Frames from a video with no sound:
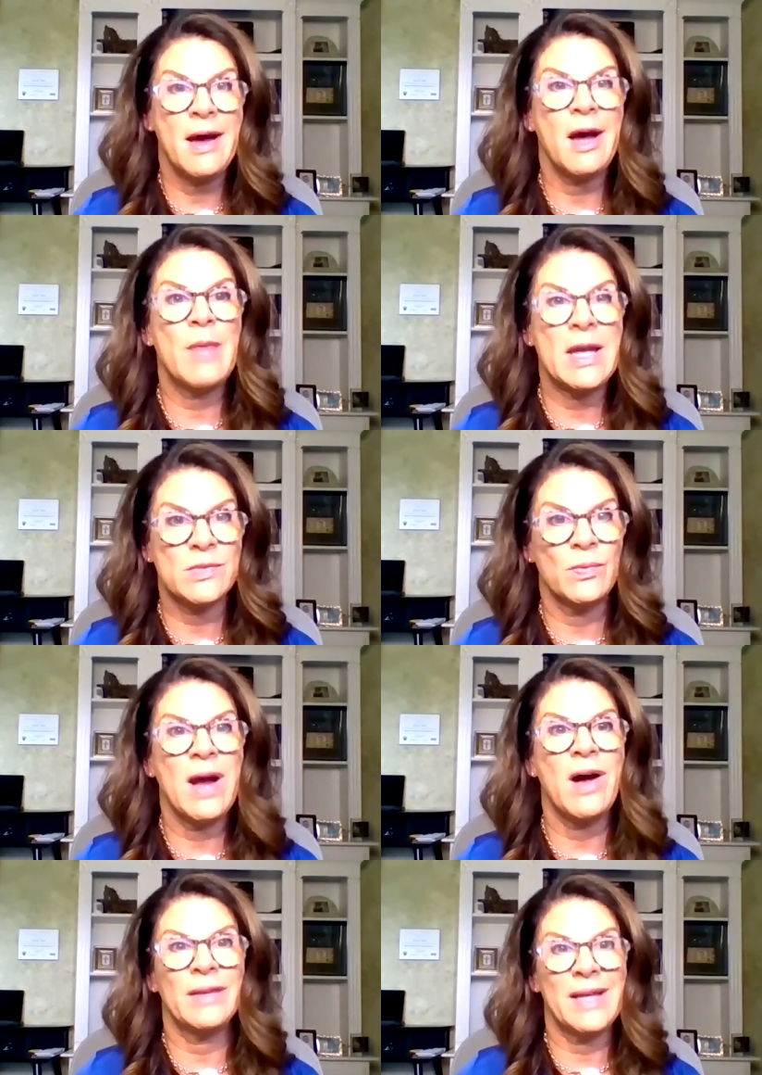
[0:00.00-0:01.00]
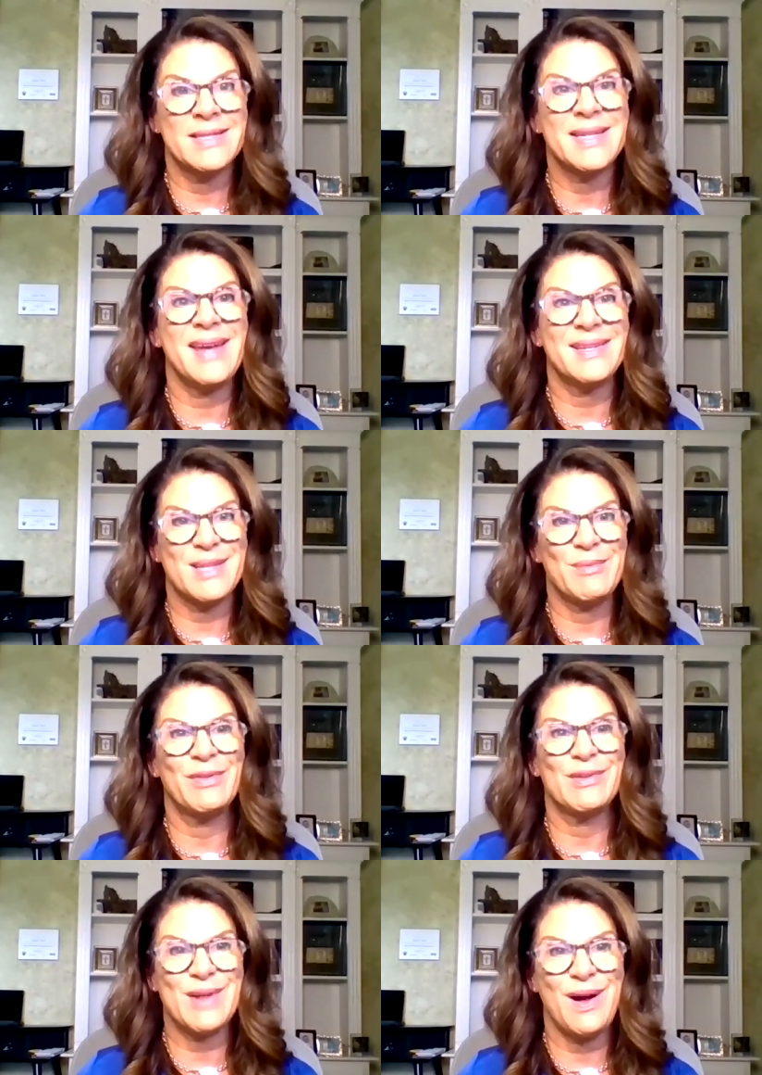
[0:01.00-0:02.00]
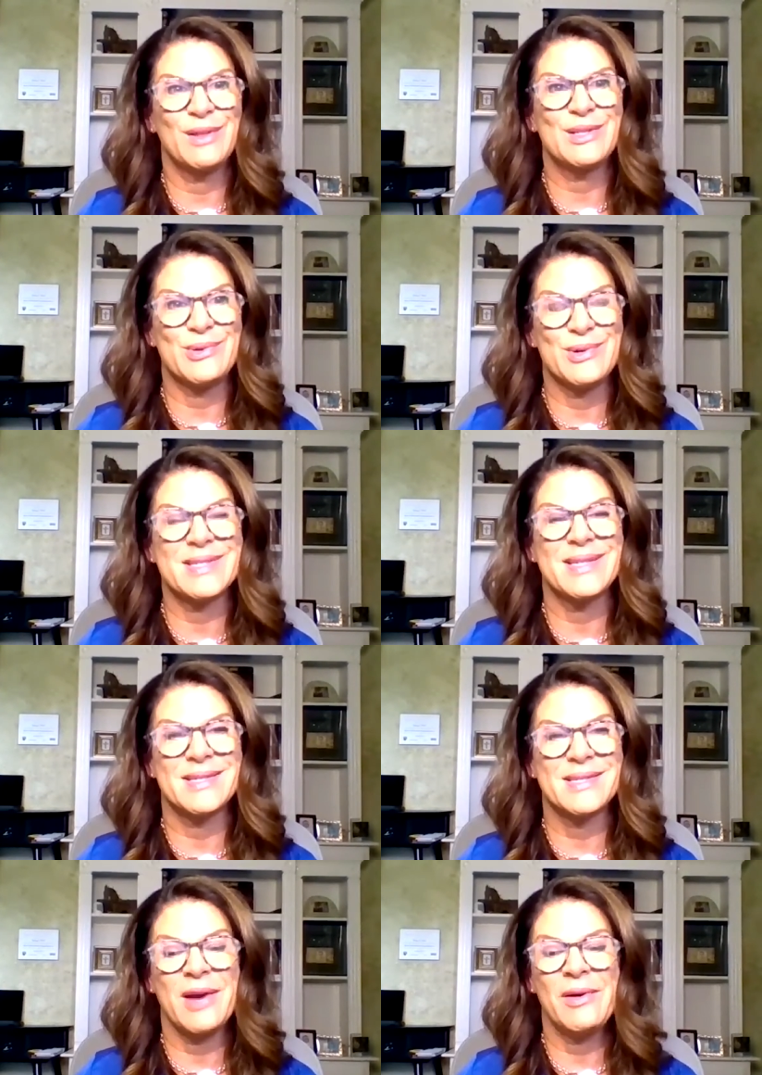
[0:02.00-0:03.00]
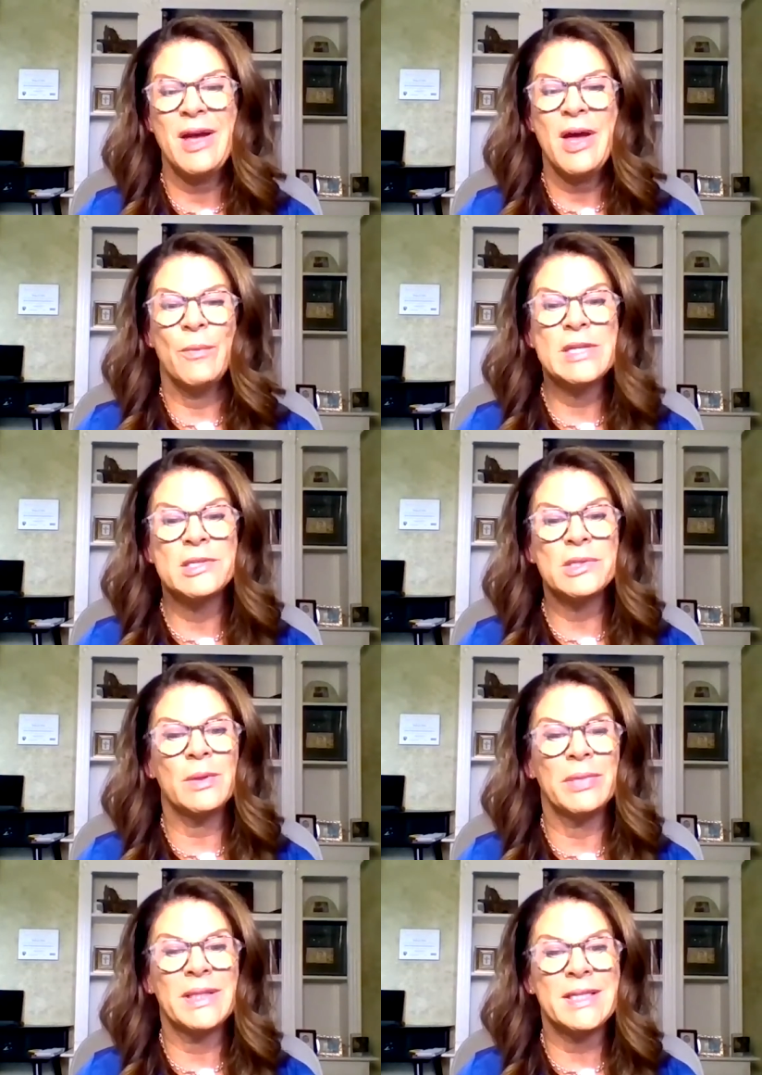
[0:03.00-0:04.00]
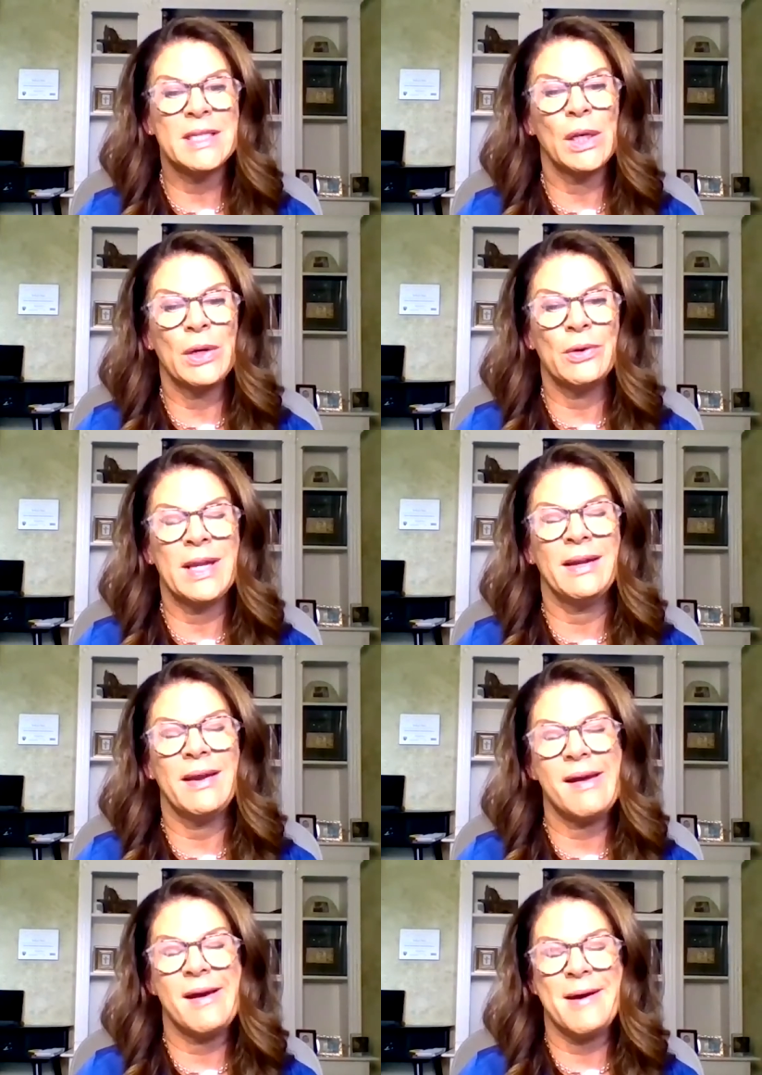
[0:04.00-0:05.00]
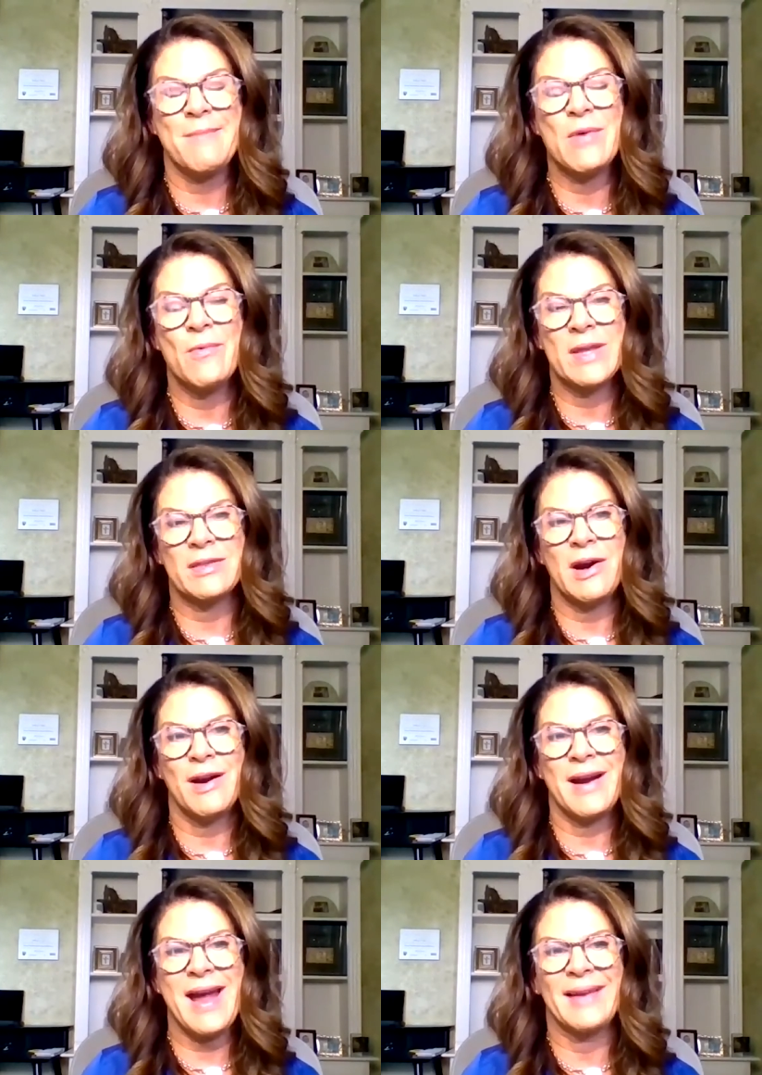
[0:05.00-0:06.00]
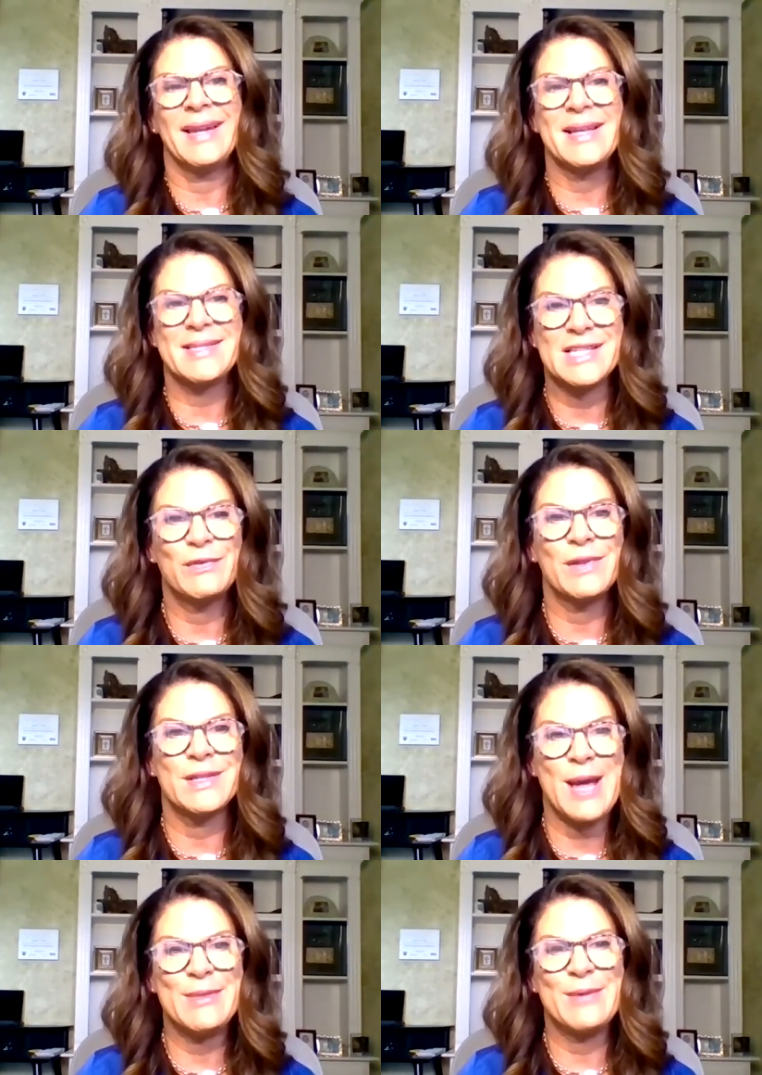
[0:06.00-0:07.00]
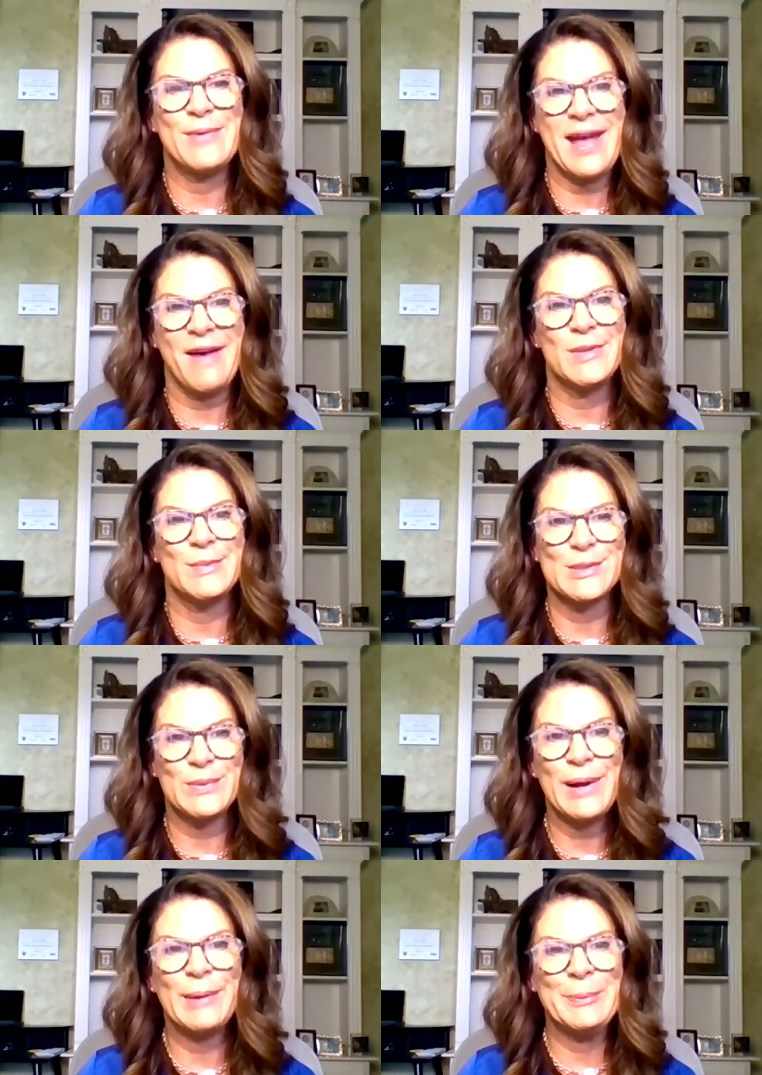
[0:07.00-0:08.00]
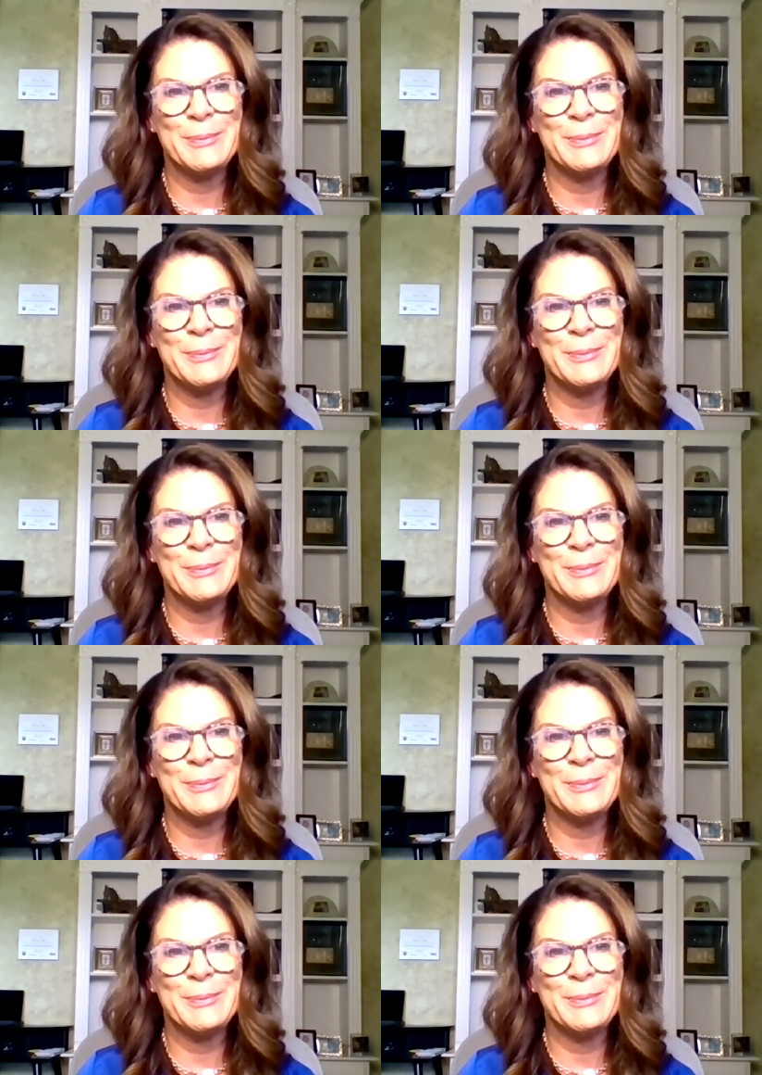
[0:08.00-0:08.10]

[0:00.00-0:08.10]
um, as well and take some of those college courses so we do a blended learning um, with our adolescents for the time that we have them as well